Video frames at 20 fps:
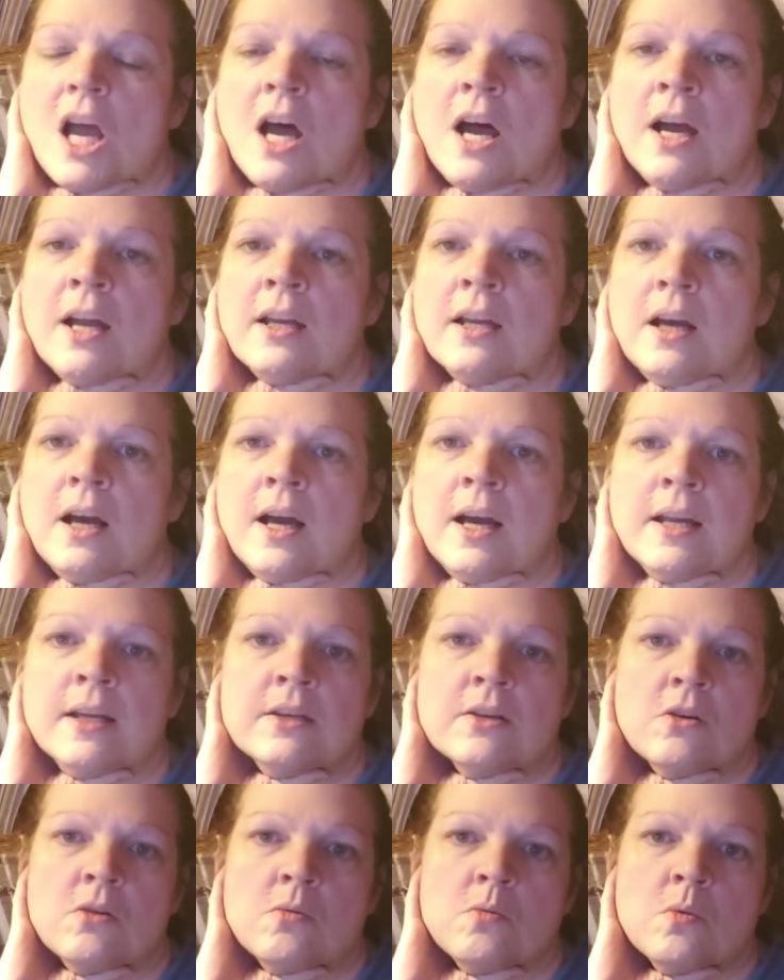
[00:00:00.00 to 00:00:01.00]
I, I
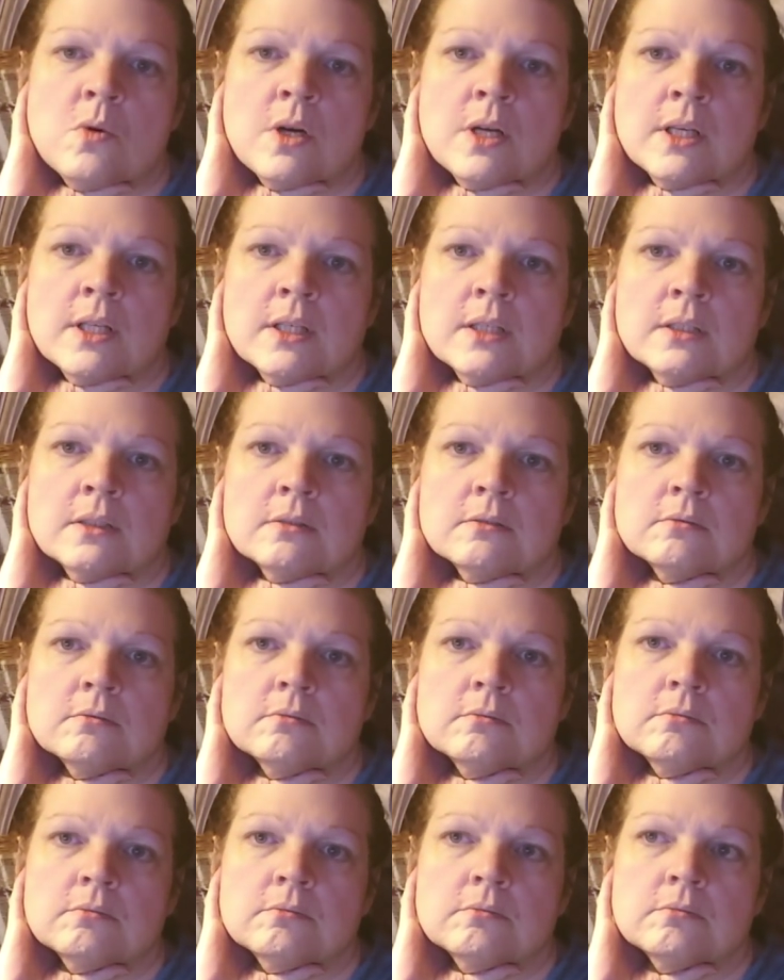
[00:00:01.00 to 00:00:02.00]
don't want to
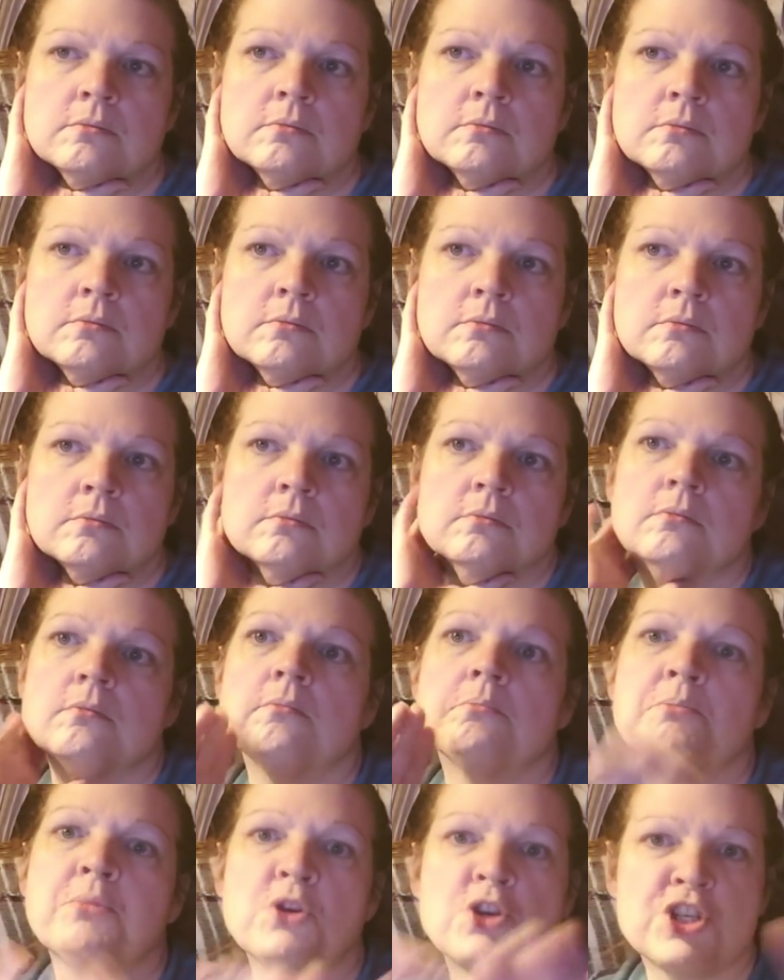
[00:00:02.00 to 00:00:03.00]

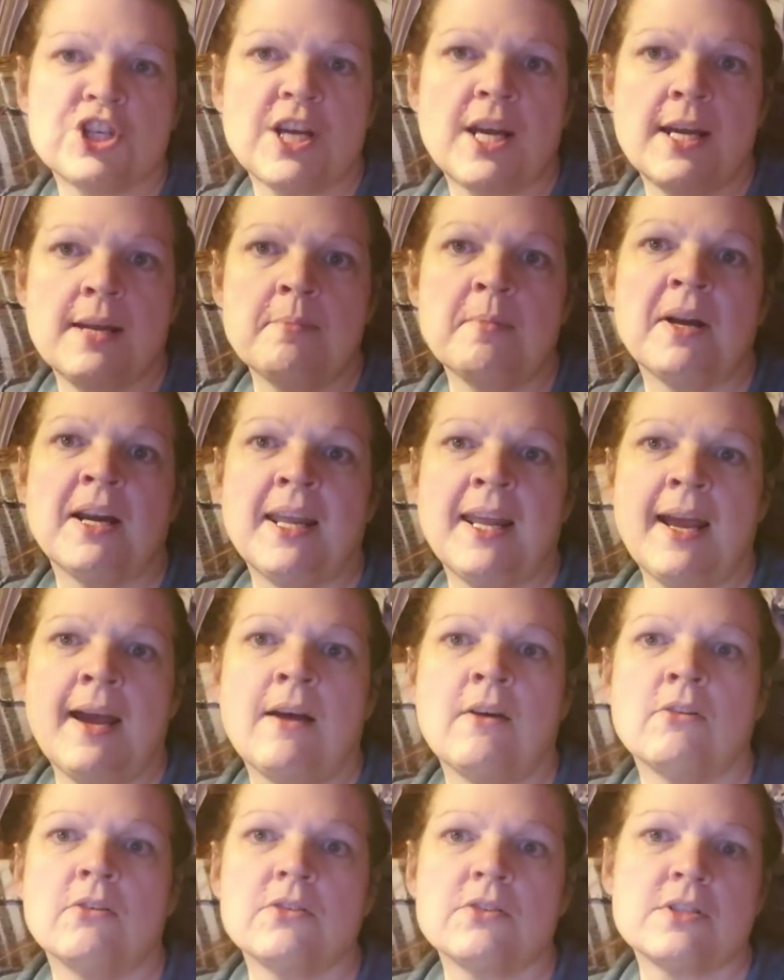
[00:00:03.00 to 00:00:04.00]
push anybody
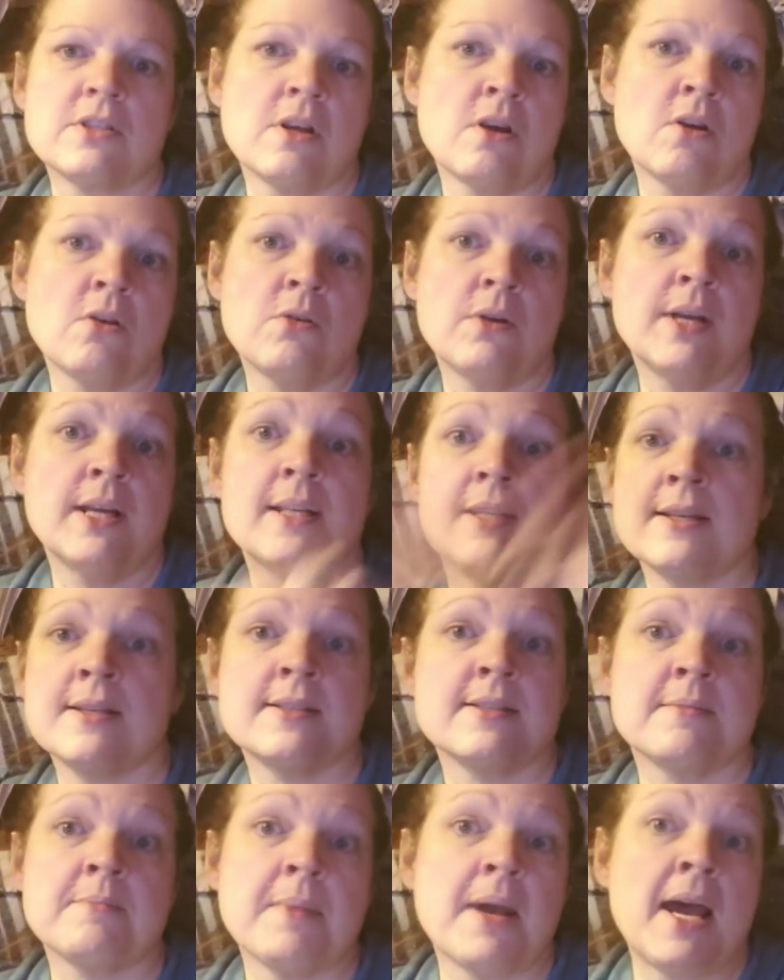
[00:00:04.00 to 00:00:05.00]
out, so it
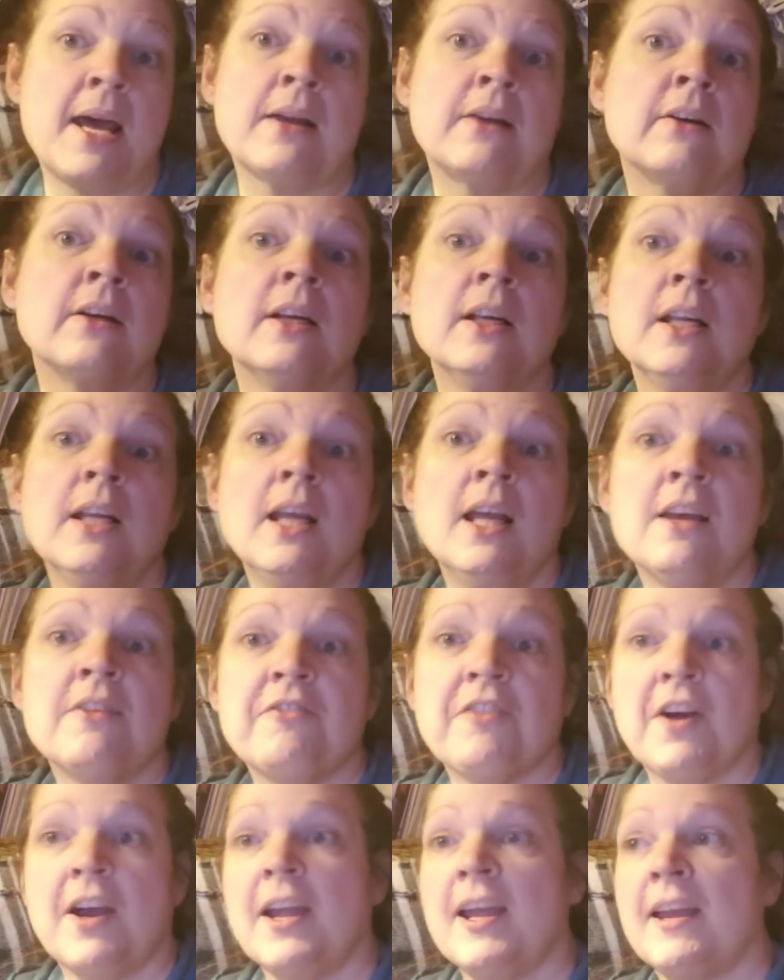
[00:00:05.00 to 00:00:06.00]
doesn't matter.
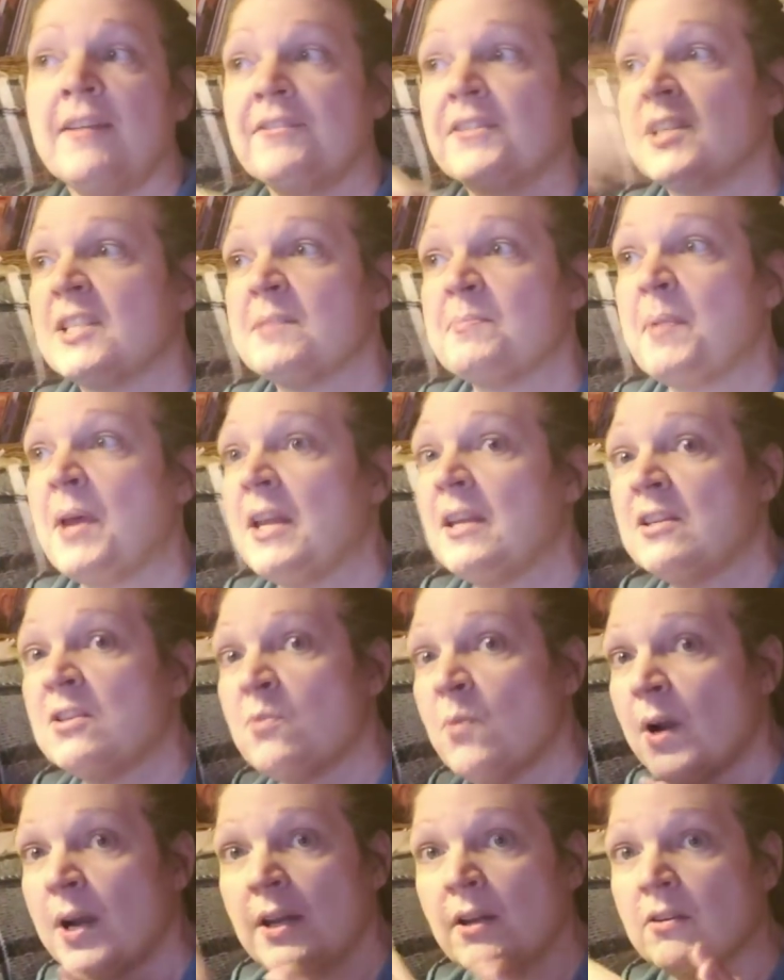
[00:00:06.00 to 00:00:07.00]
If I have to spend
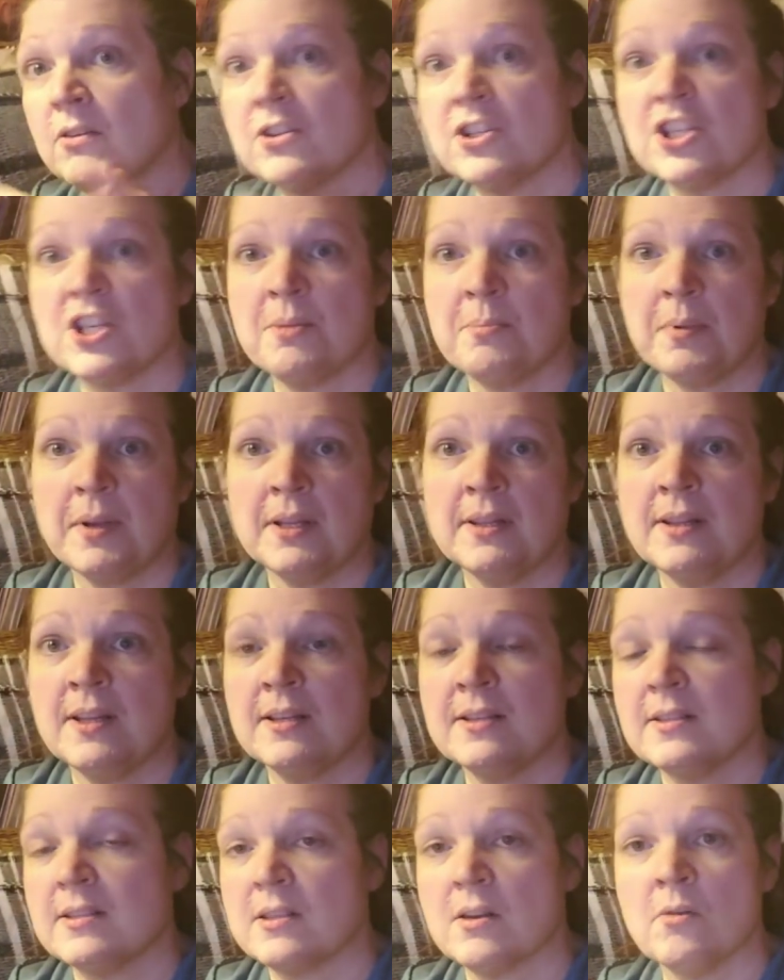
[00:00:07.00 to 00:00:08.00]
20 on shipping,
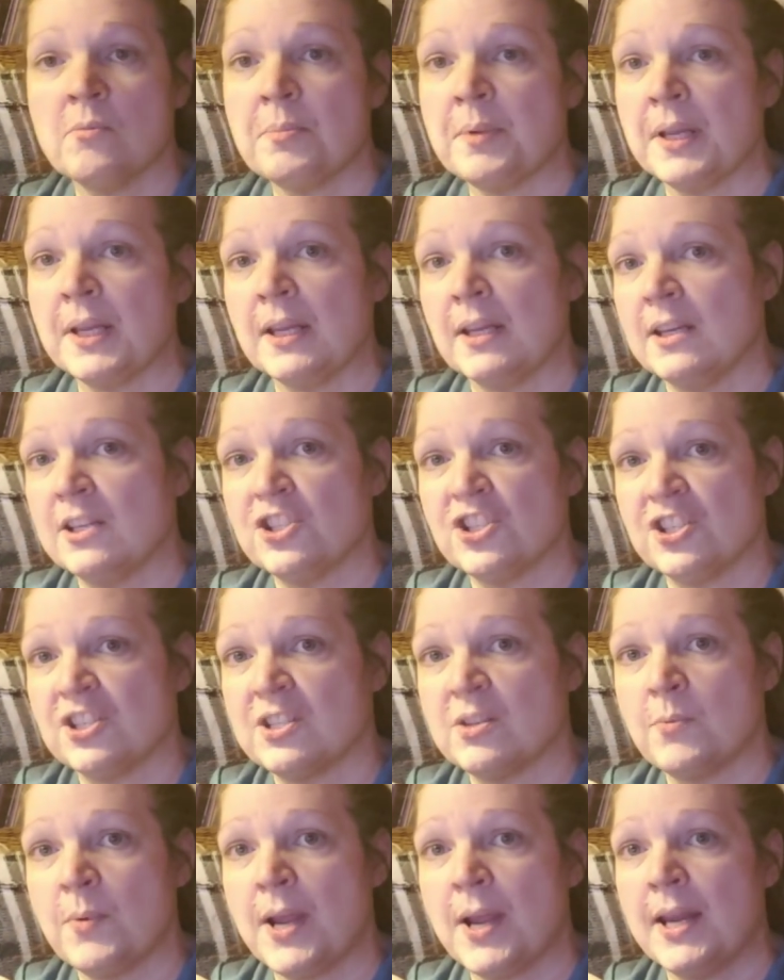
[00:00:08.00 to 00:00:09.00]
then so be it. It's
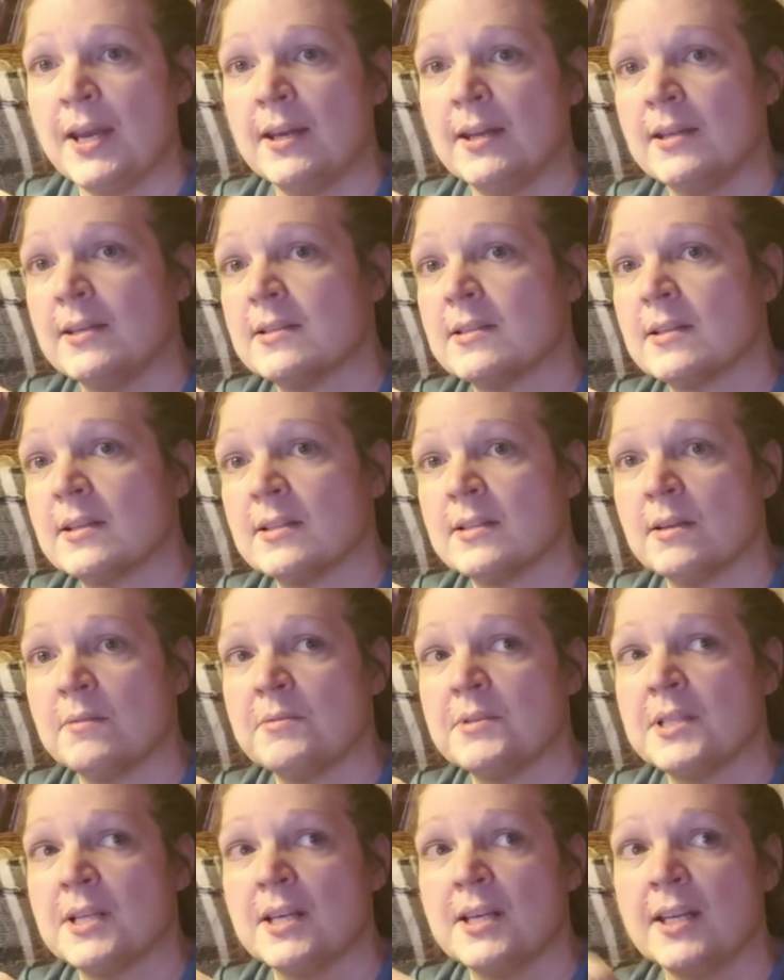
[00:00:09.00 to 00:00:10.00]
just the way it is, because I
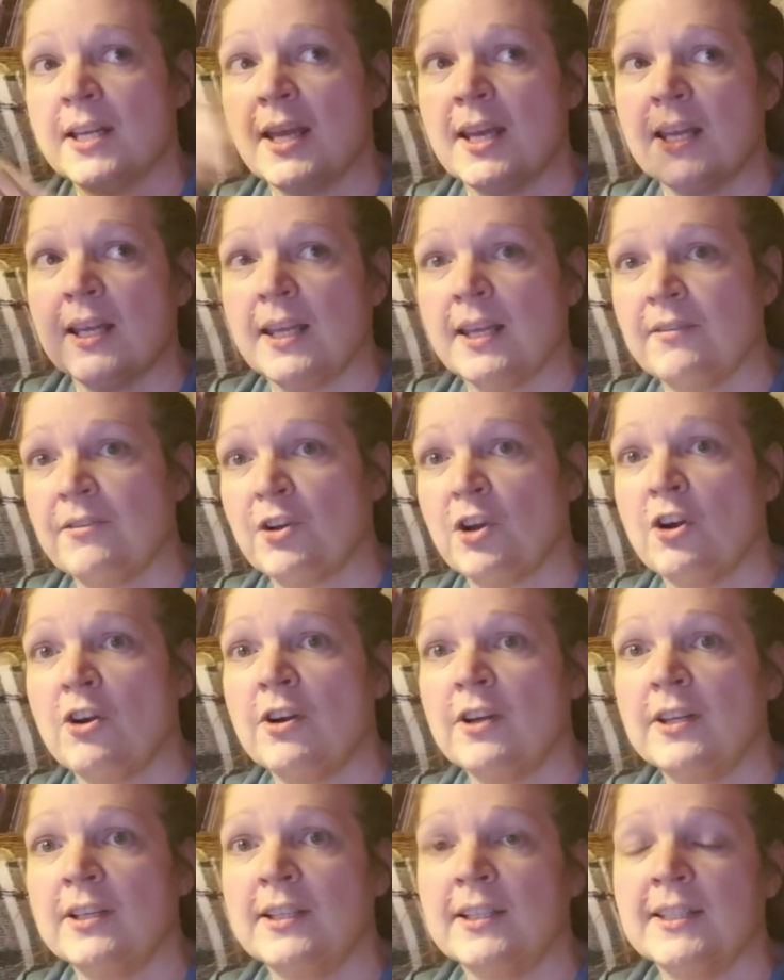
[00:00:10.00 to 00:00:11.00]
was going to get a gift
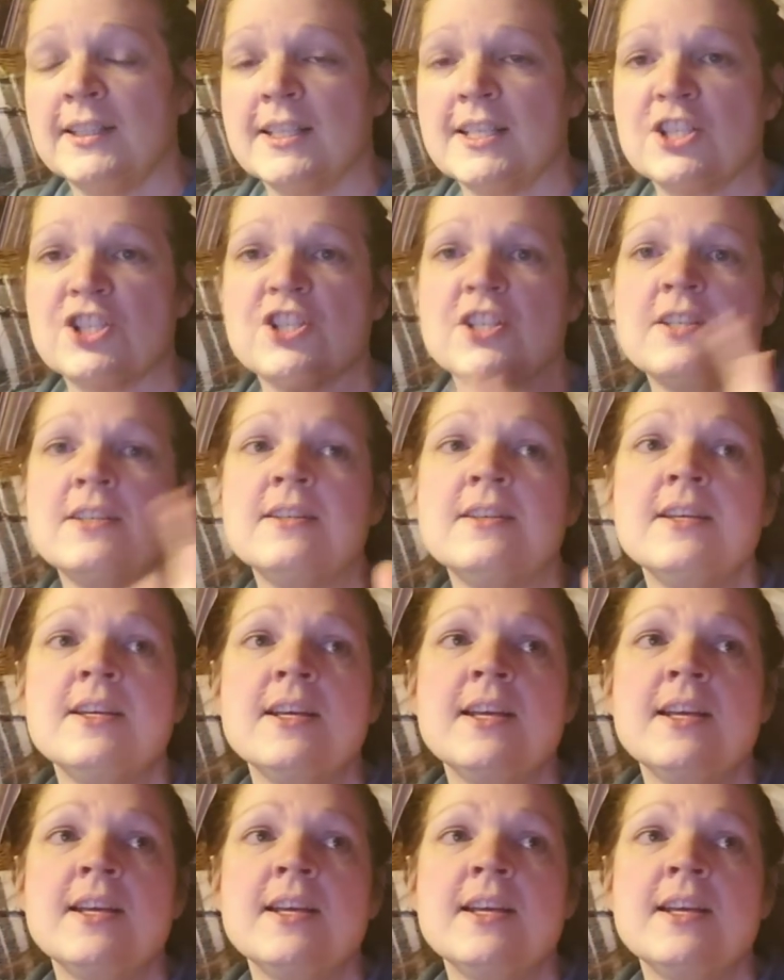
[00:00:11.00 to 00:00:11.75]
card in addition.